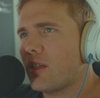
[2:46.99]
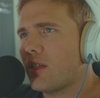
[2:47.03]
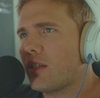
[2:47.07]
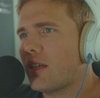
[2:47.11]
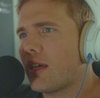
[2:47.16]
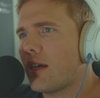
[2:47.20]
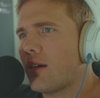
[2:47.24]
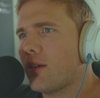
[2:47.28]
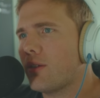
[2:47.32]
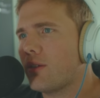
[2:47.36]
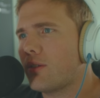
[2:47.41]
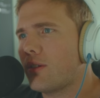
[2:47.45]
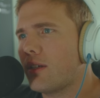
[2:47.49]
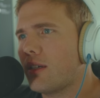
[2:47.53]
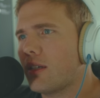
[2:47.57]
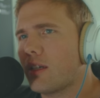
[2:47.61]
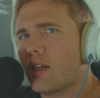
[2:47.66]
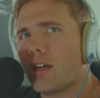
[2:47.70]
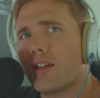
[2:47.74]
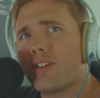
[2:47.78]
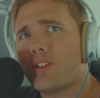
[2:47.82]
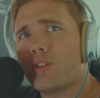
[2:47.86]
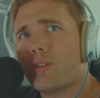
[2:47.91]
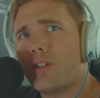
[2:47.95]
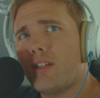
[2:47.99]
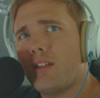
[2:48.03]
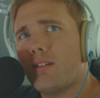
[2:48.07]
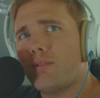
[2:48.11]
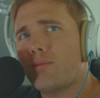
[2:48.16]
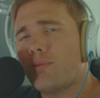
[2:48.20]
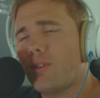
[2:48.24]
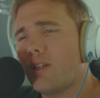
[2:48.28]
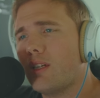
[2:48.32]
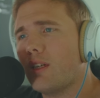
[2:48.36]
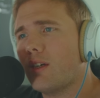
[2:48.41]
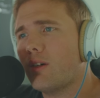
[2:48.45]
and now they're in a country
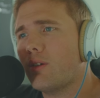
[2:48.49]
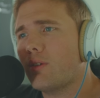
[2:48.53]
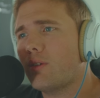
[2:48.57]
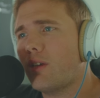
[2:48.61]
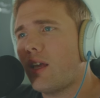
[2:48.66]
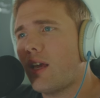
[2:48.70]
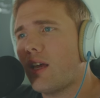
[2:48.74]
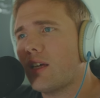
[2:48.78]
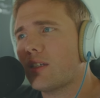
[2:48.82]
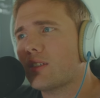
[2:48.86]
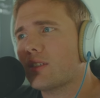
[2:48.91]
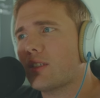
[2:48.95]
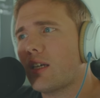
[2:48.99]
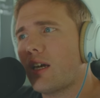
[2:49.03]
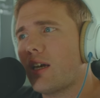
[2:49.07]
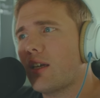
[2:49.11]
video next.